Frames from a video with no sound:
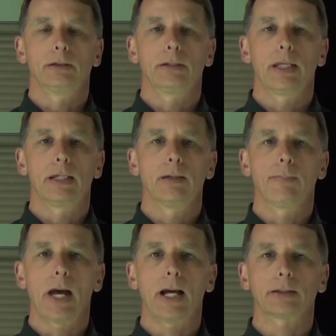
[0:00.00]
they
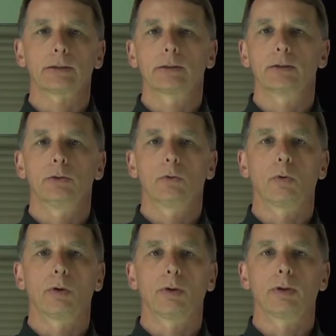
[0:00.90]
impact
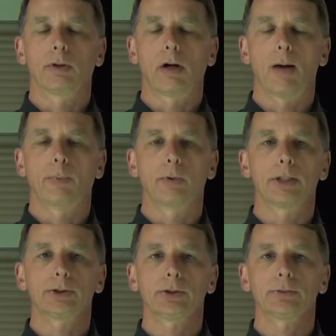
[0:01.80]
your
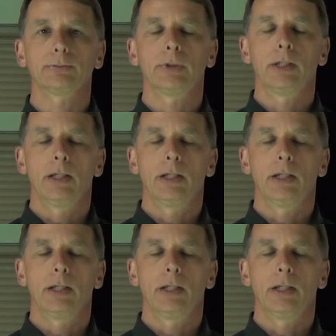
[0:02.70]
operation,